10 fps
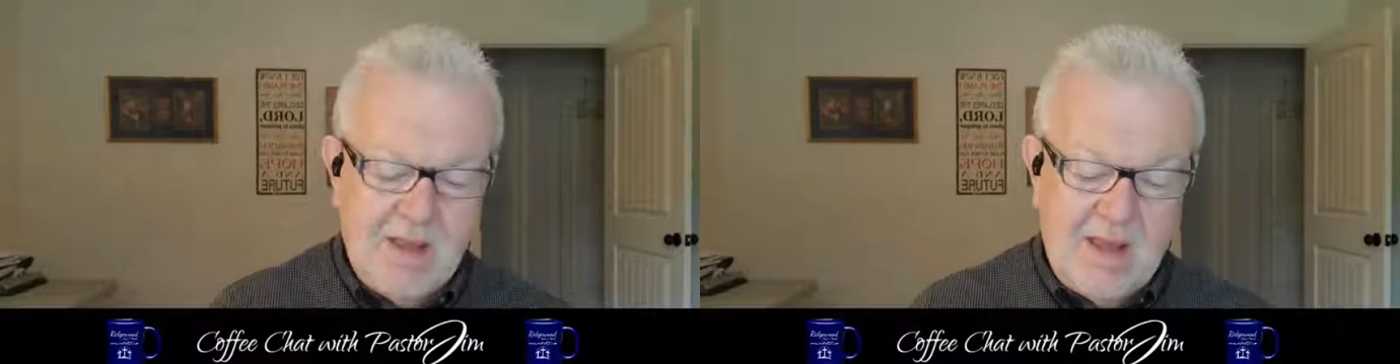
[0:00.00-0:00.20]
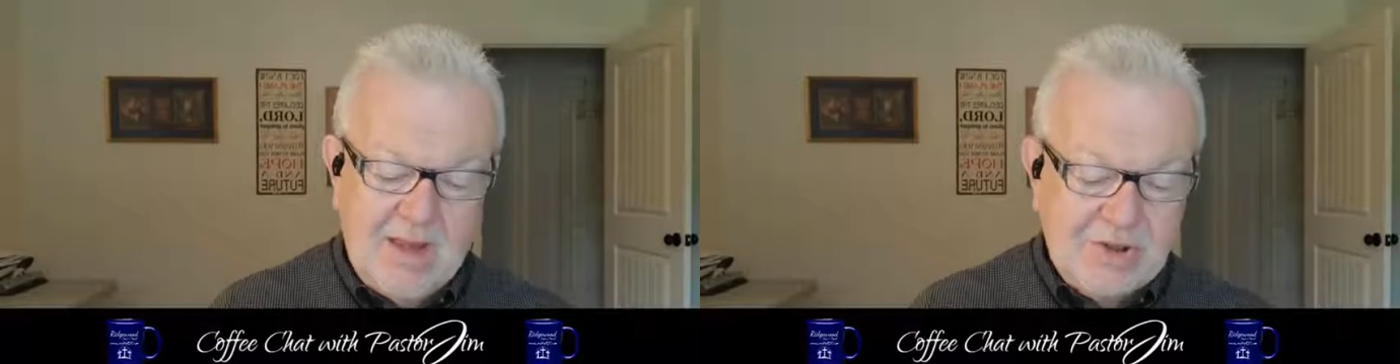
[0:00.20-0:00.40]

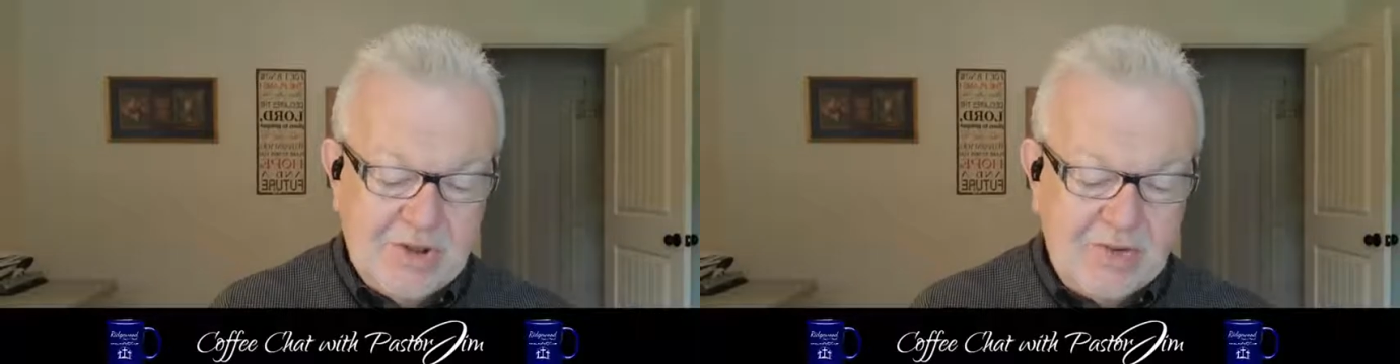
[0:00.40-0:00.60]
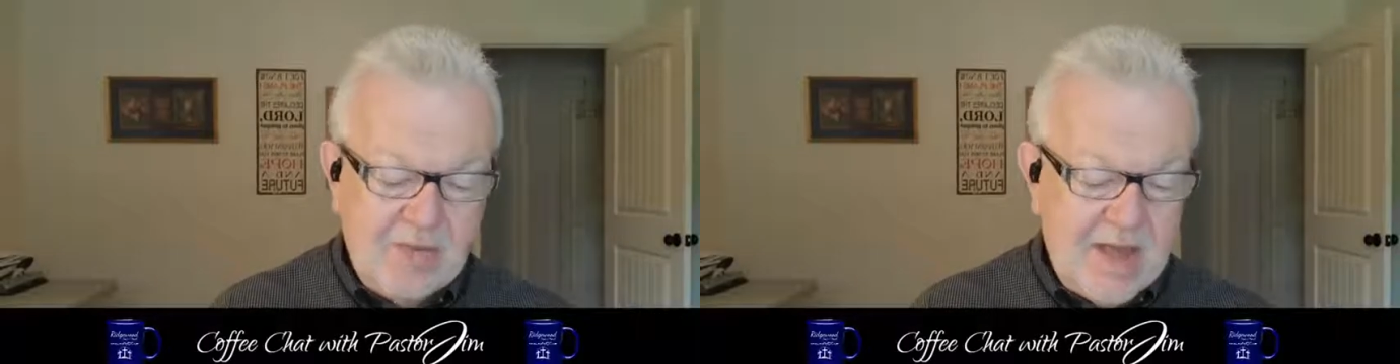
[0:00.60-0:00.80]
And
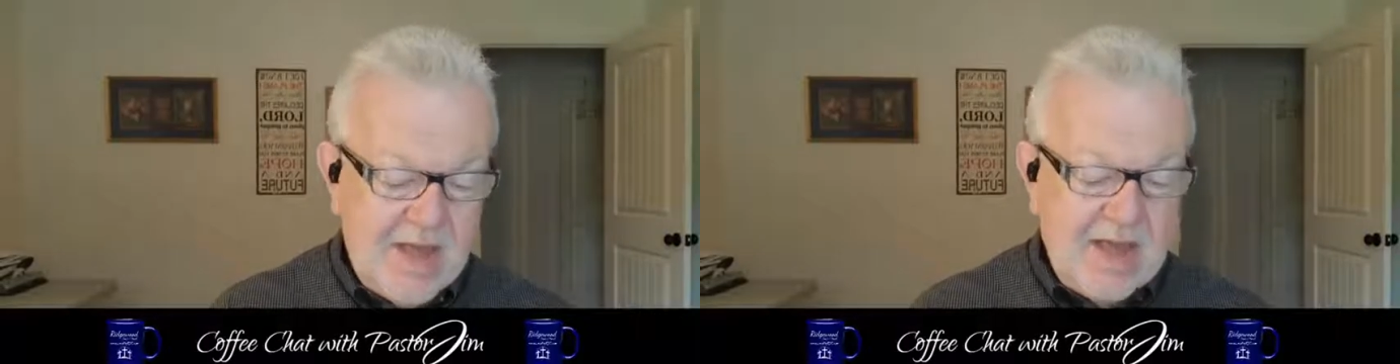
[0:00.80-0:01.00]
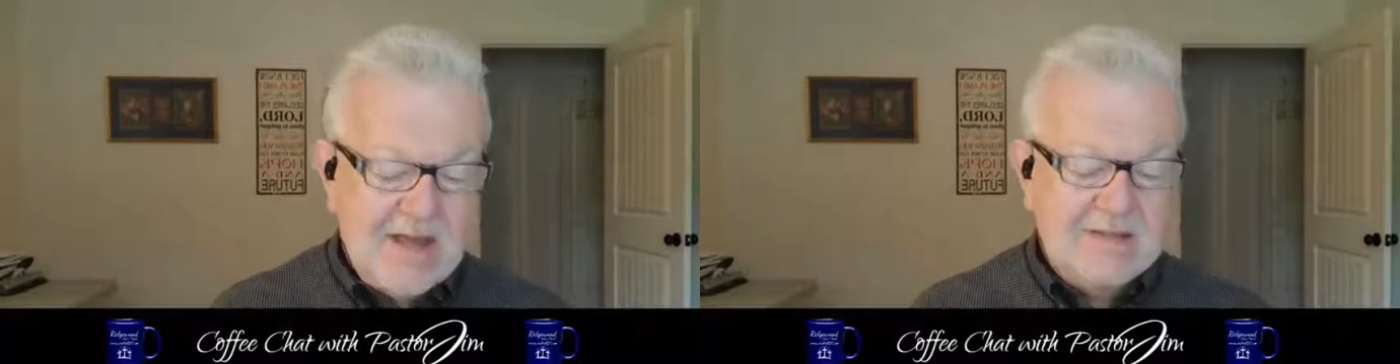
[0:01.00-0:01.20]
to
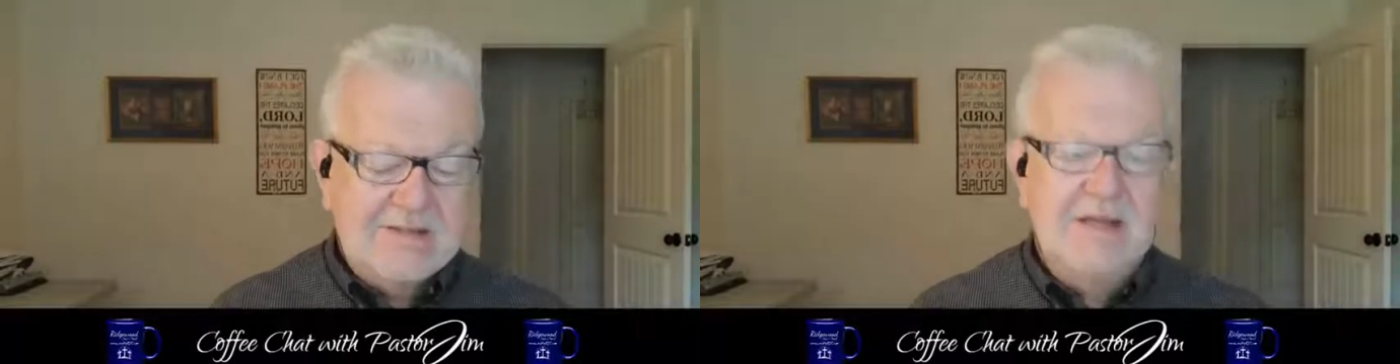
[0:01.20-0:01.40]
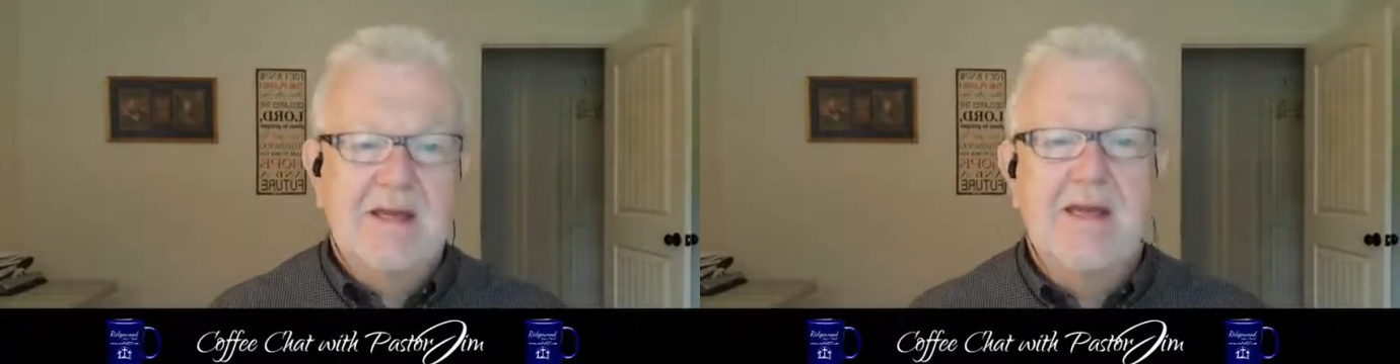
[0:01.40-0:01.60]
that I
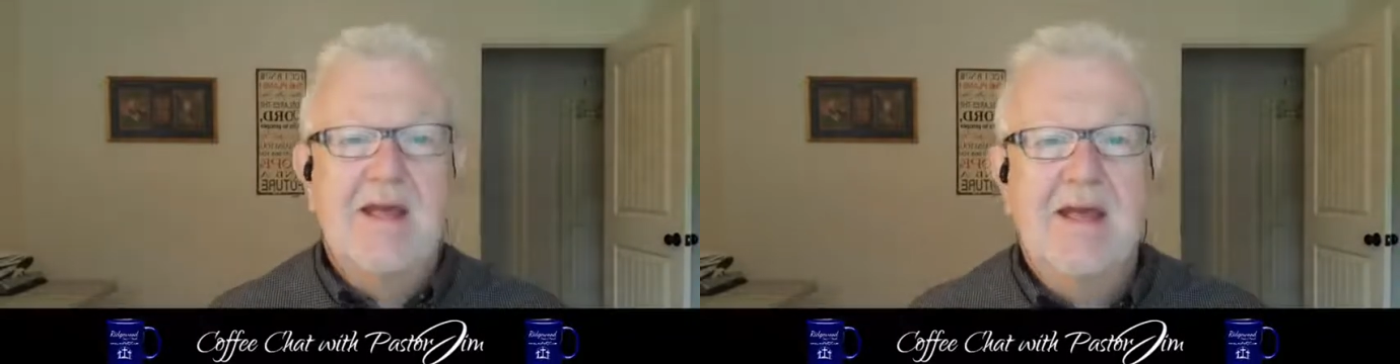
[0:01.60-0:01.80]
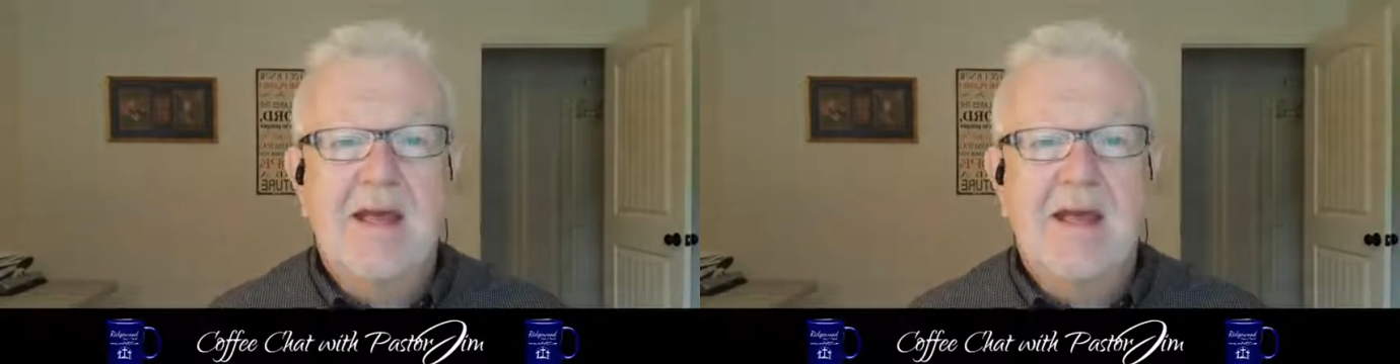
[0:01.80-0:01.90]
say,